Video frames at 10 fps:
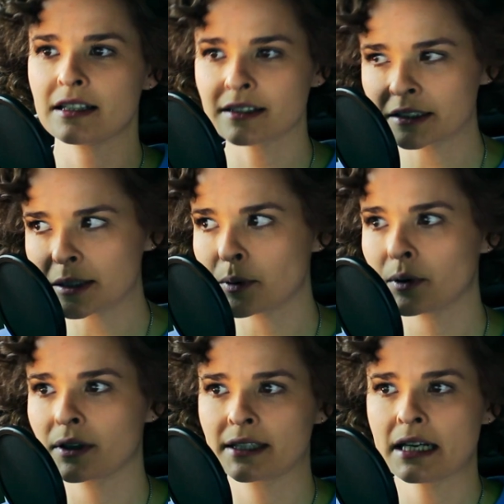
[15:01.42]
easily
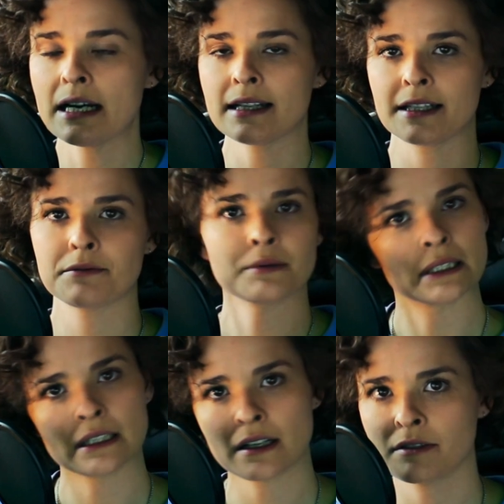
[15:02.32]
bored. They
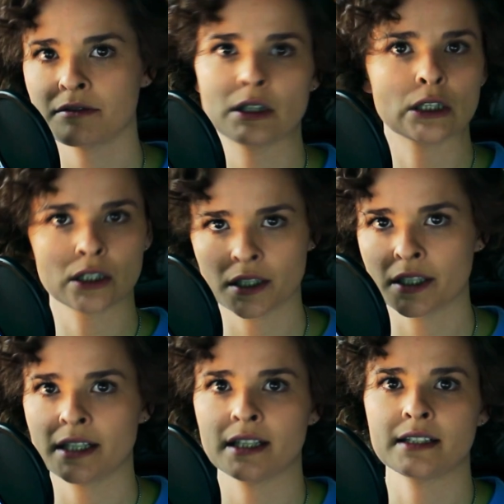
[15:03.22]
really love
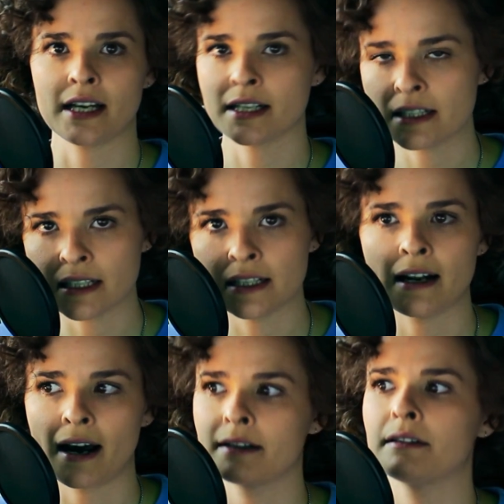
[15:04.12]
learning, taking in
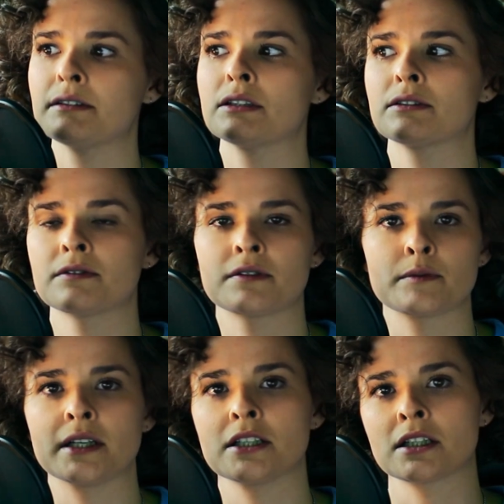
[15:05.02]
and analyzing
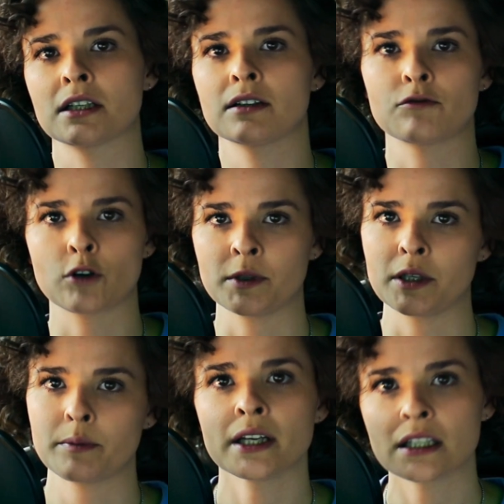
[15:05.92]
information, forming
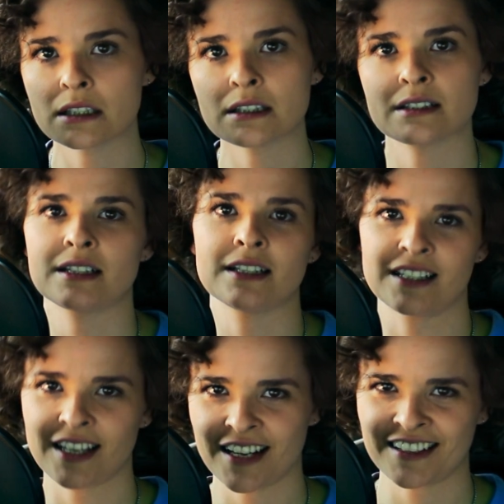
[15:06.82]
opinions. And
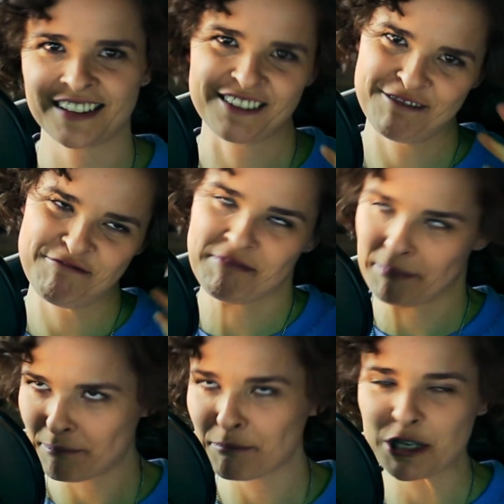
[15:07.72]
again,
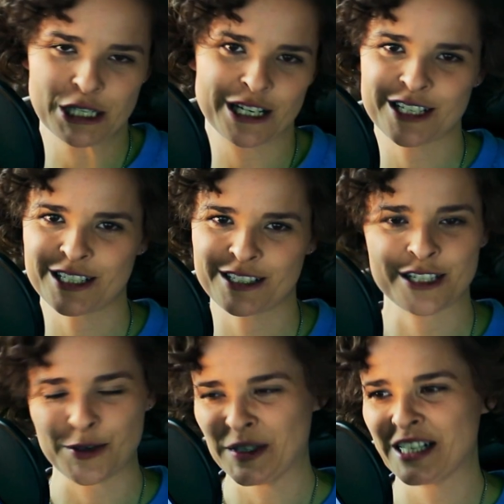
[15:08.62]
much like
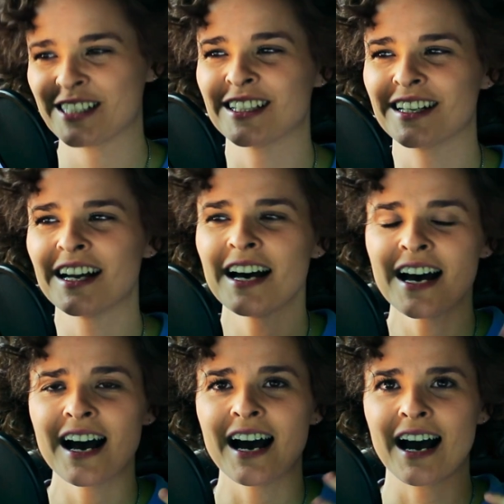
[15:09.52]
Gemini Sun,
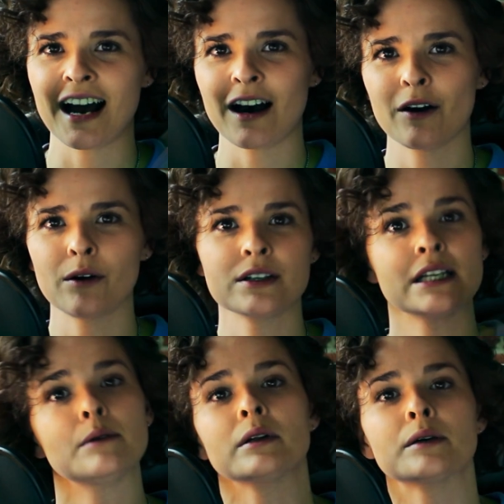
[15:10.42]
how
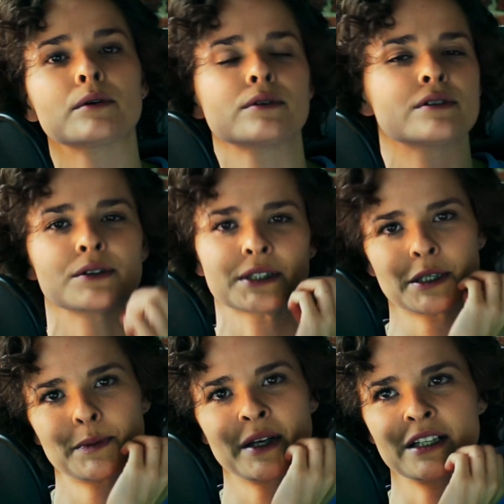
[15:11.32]
deeply rooted those
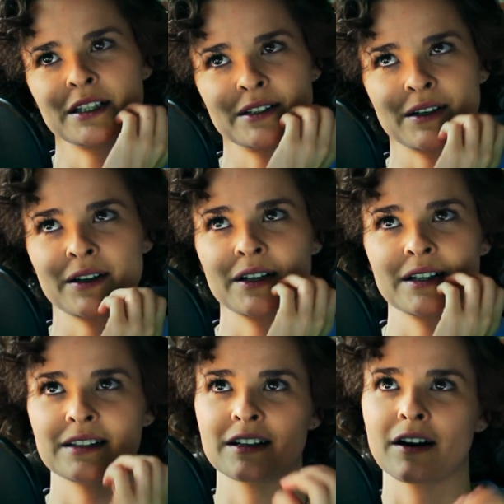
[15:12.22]
opinions
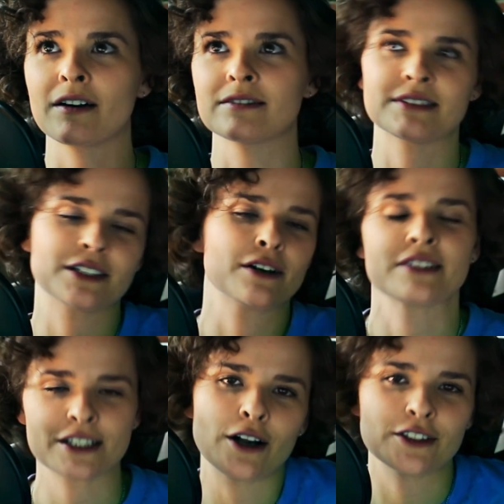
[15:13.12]
are, they're
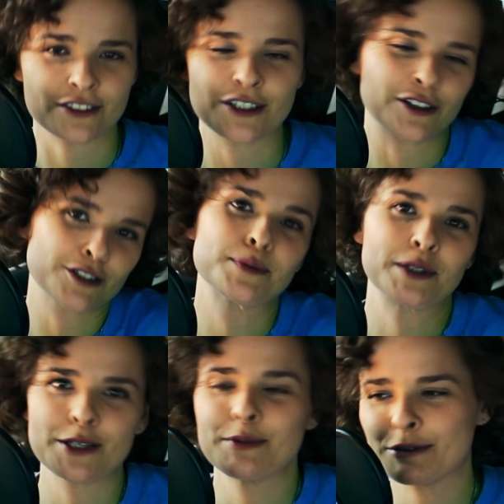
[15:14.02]
not super
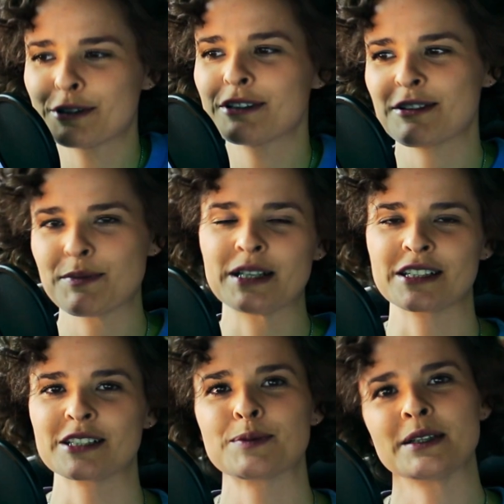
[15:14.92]
deeply rooted
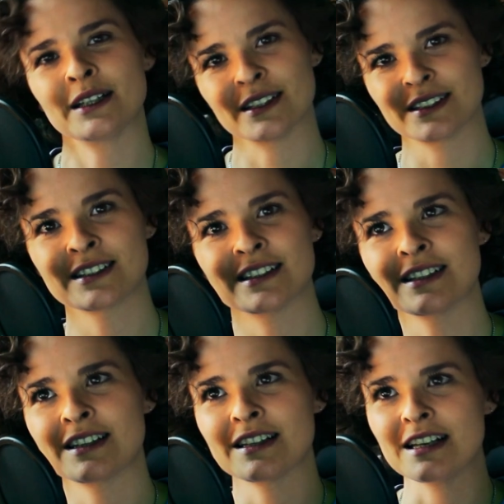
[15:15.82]
opinions, because
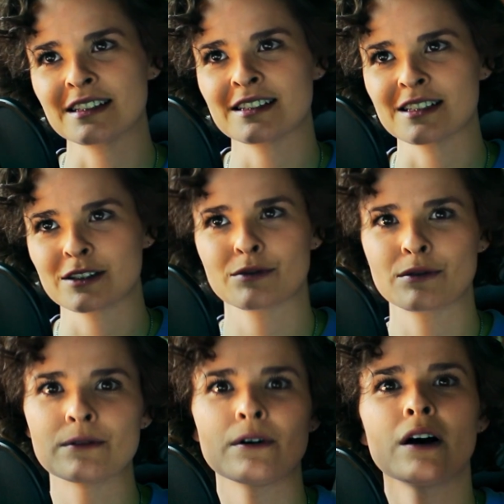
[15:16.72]
it's this
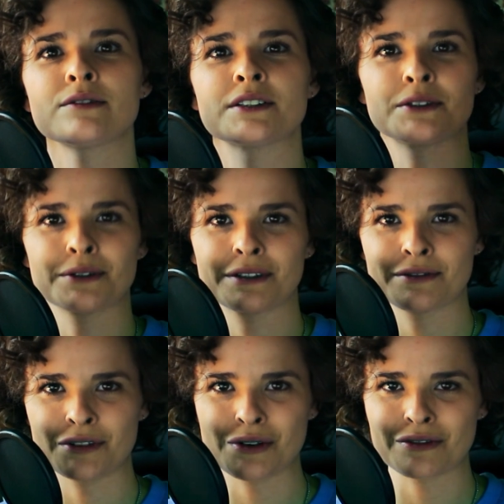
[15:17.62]
revolving door
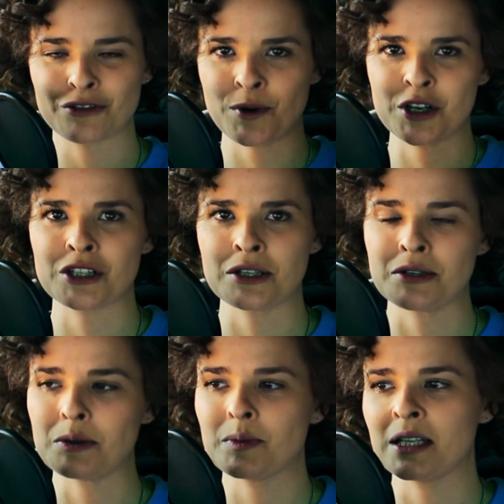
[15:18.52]
of new information and
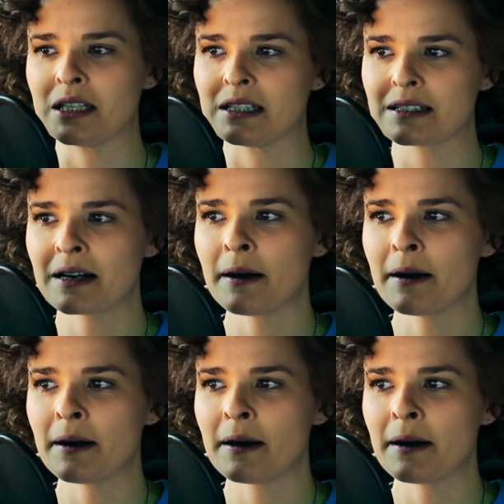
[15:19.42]
new opinions.